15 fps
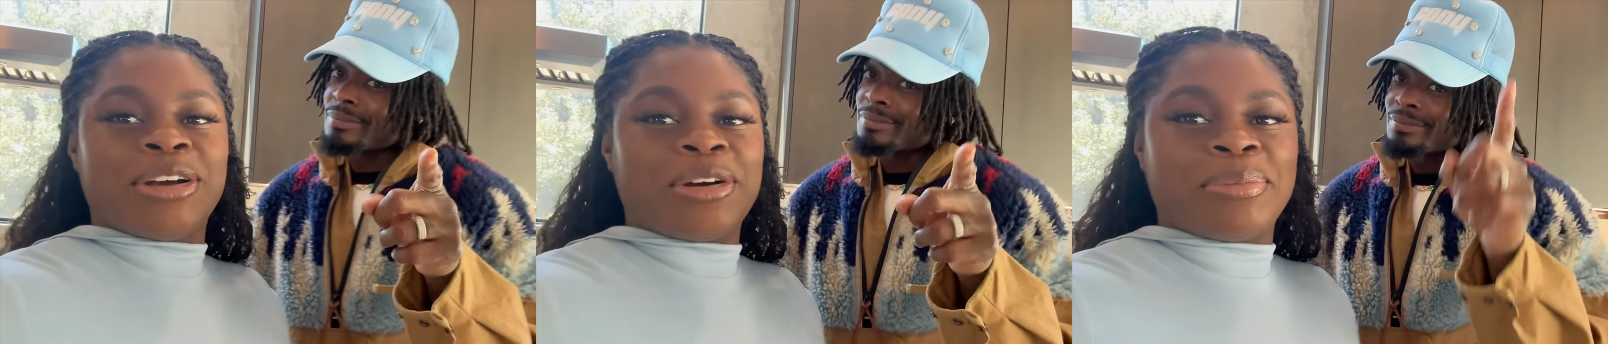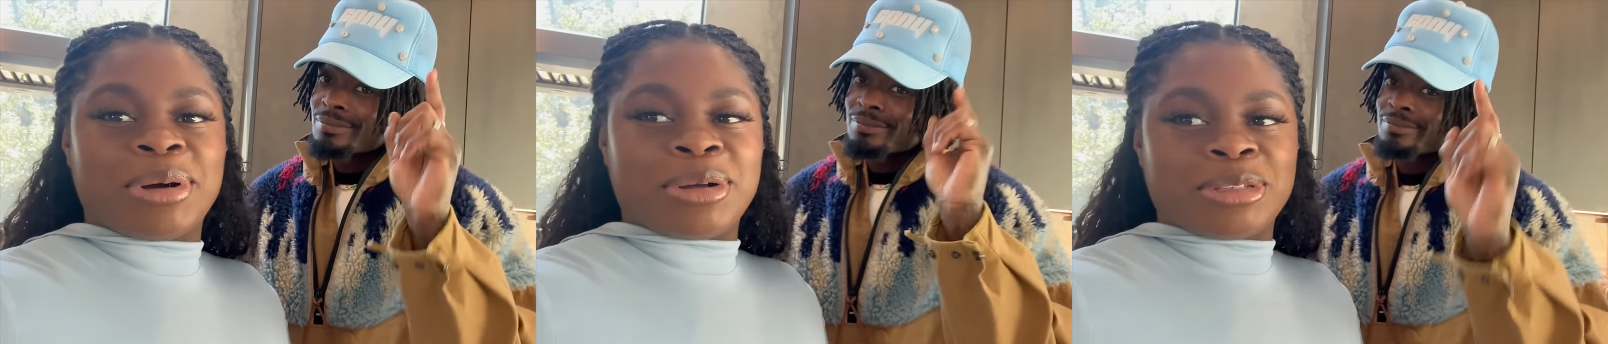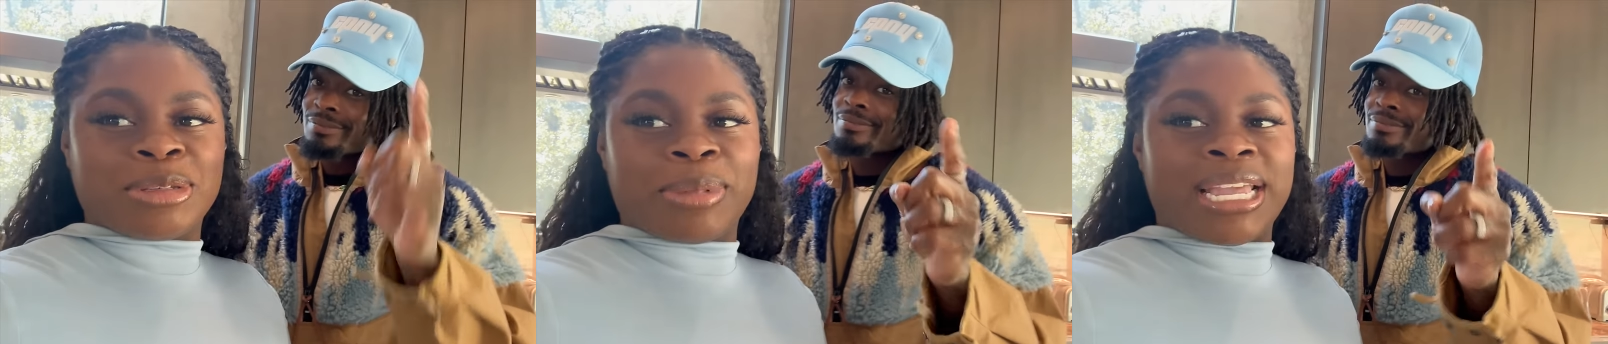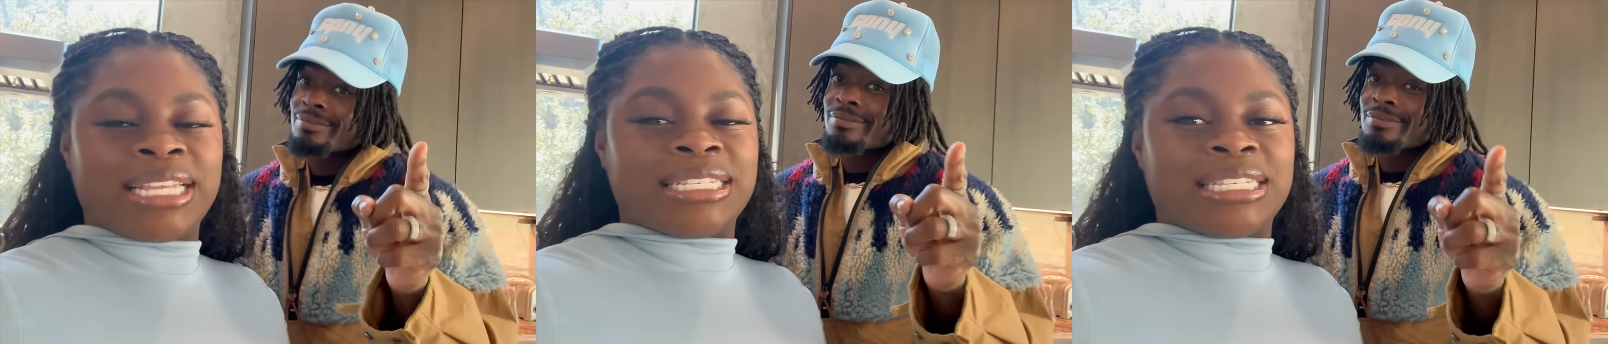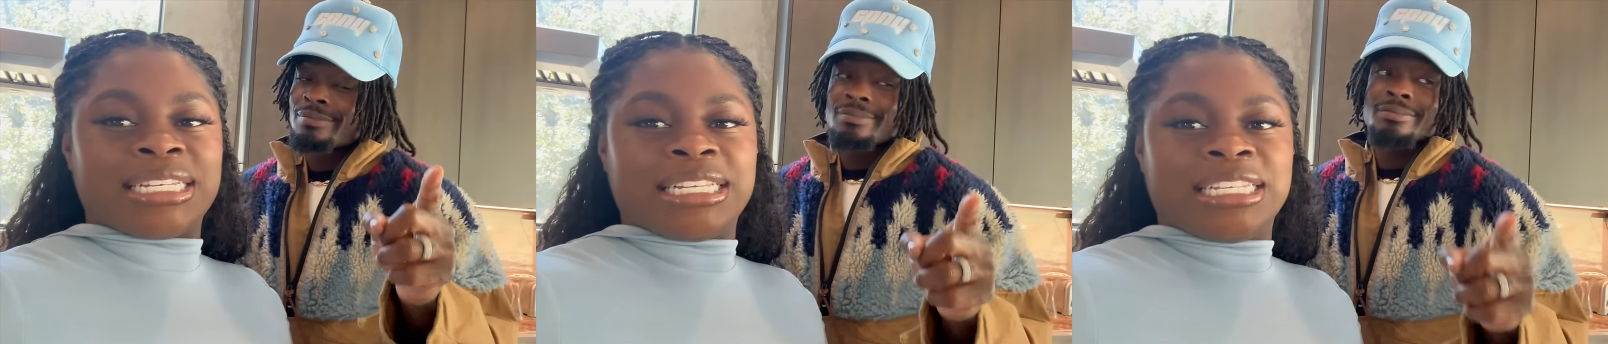Speaker 1: almost
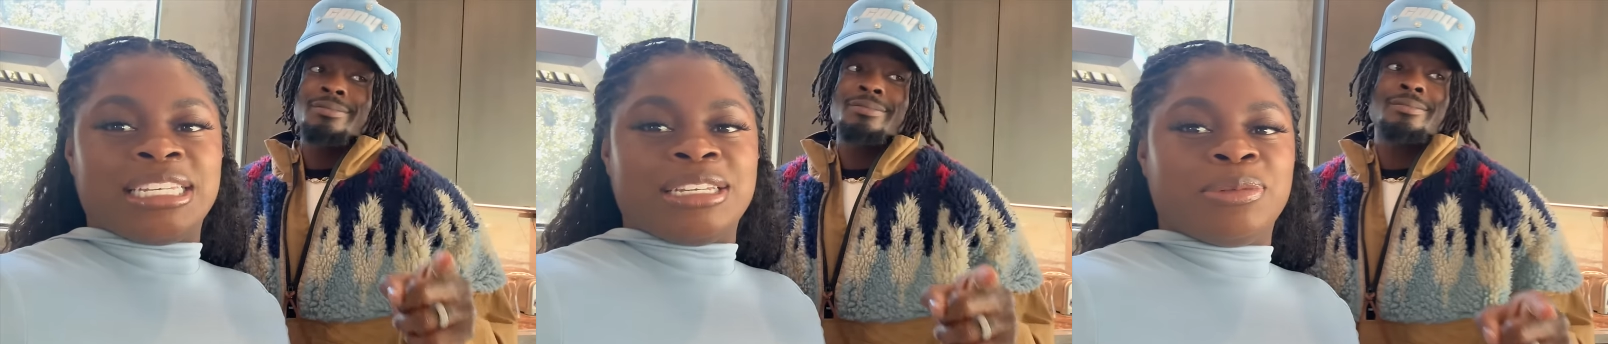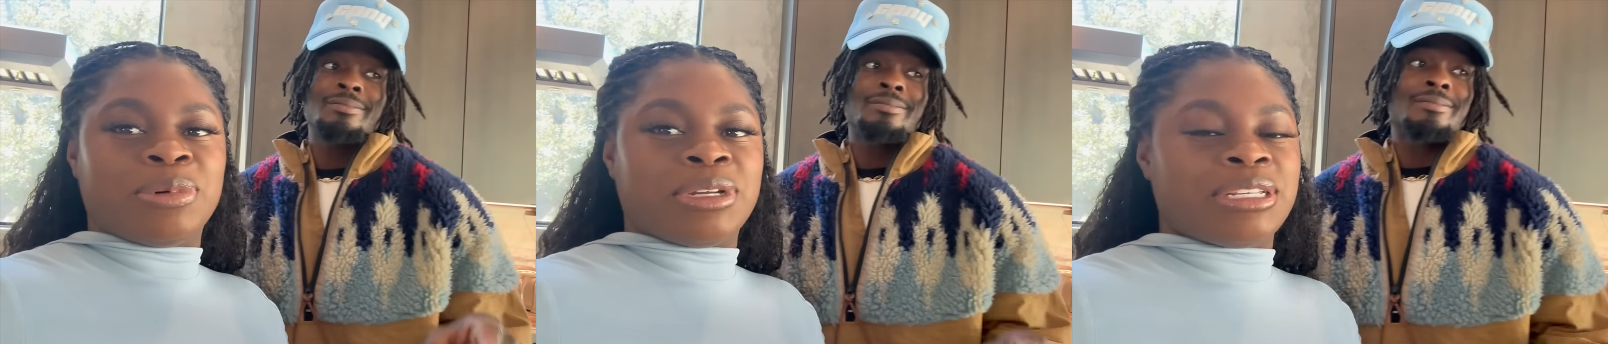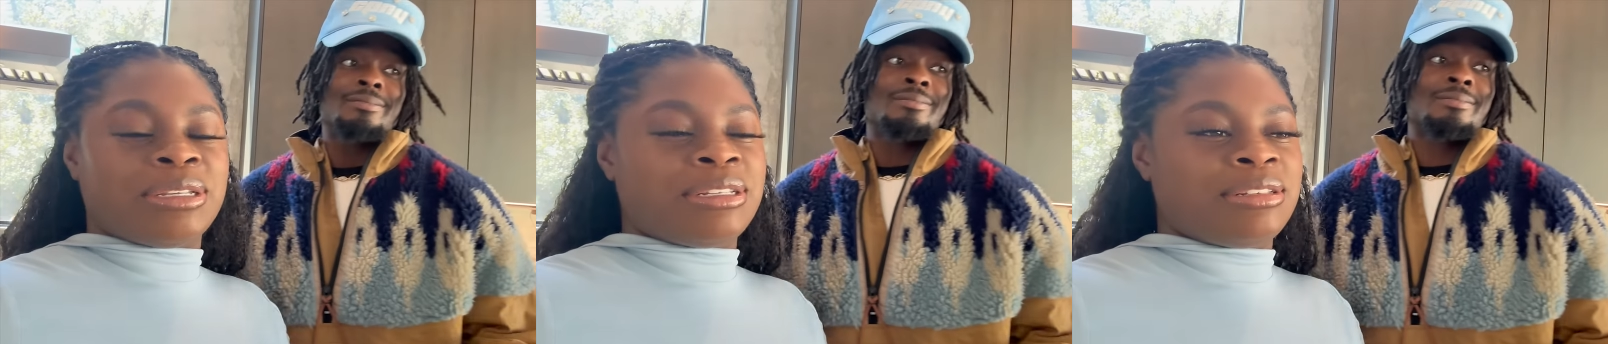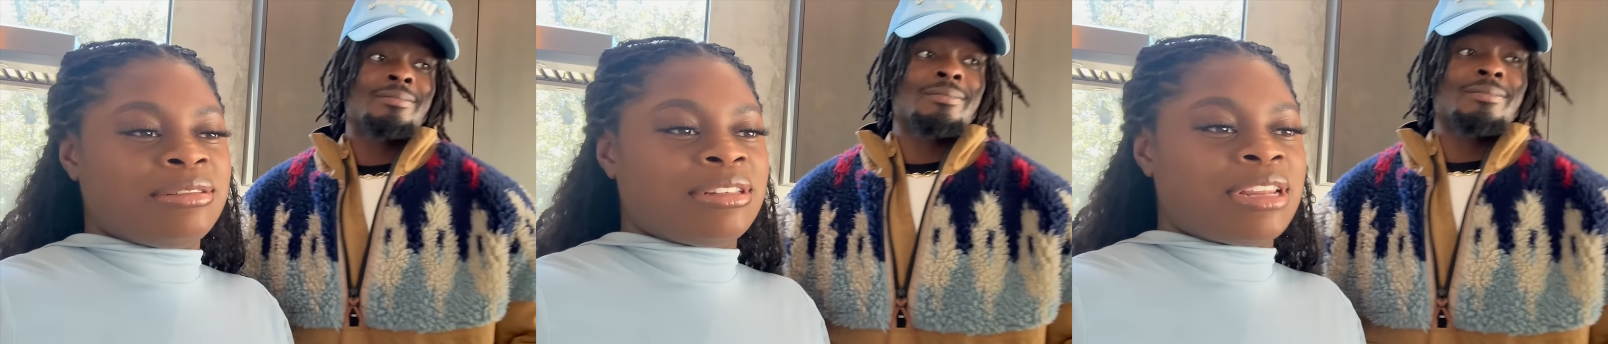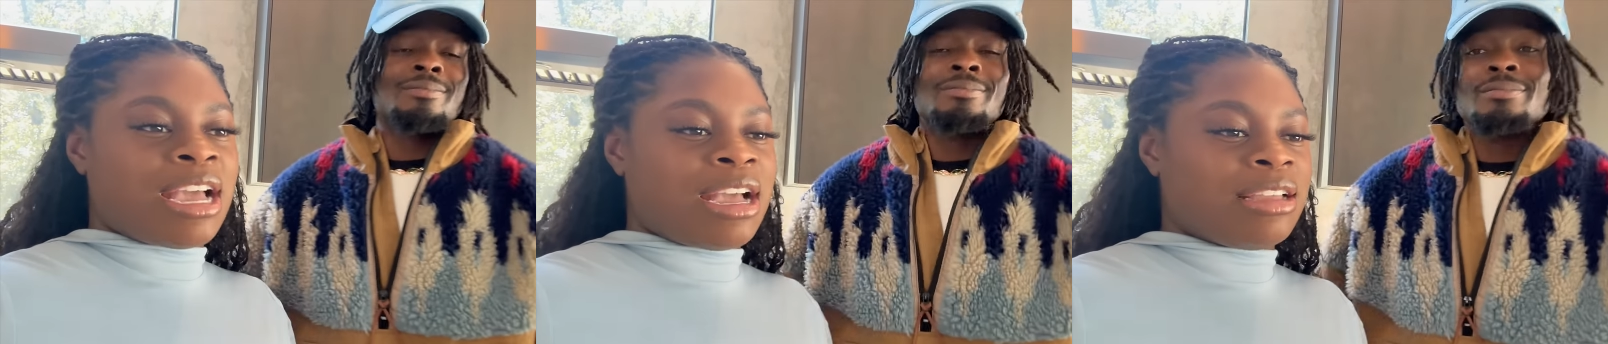basically. You want to
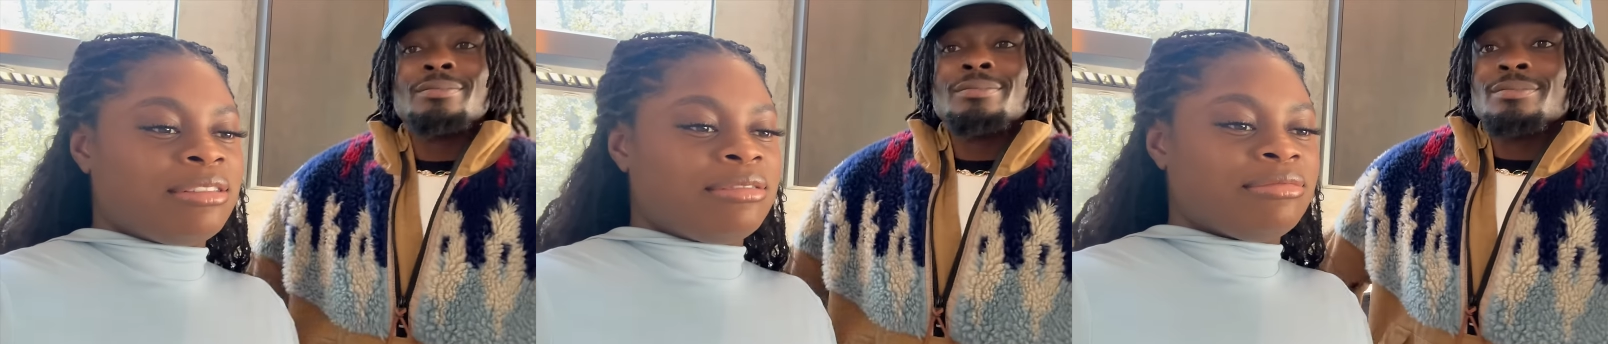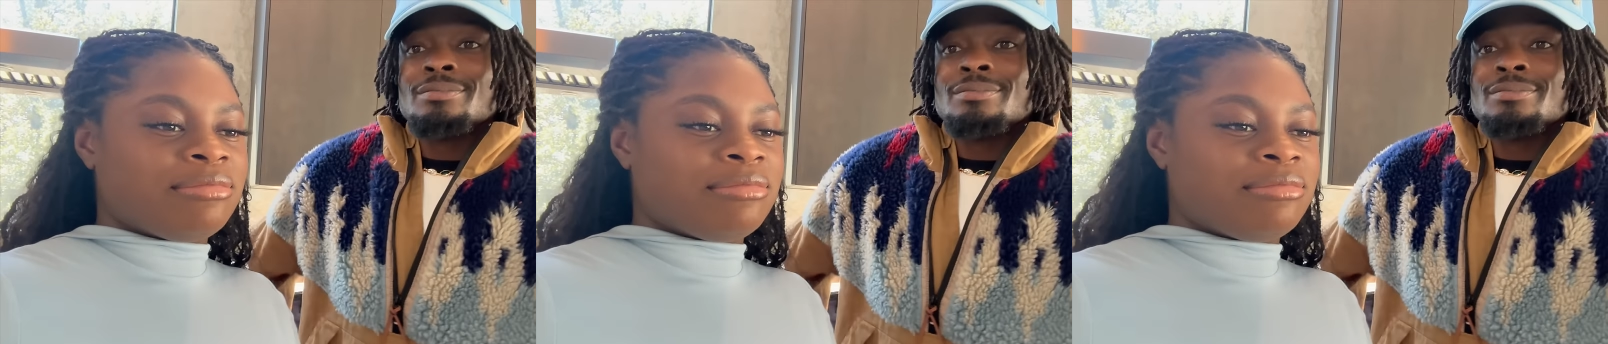not